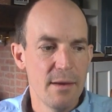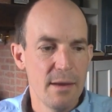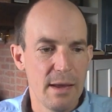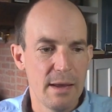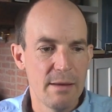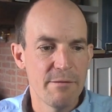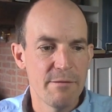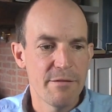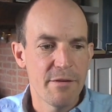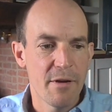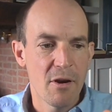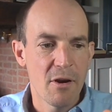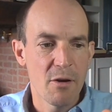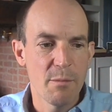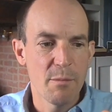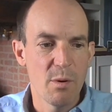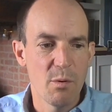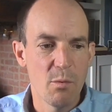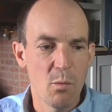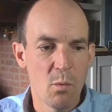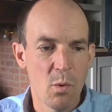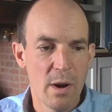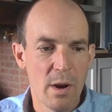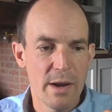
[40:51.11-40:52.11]

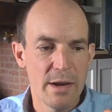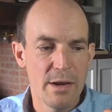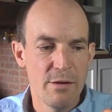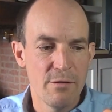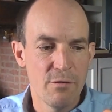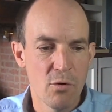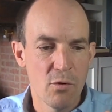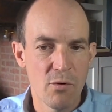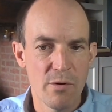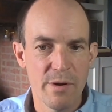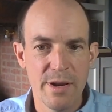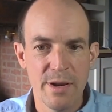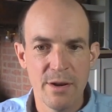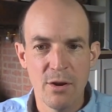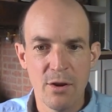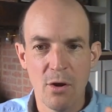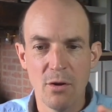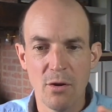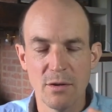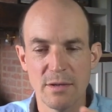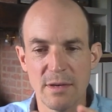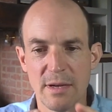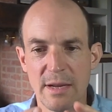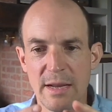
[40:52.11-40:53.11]
environment where you've already
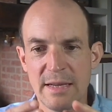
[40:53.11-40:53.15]
got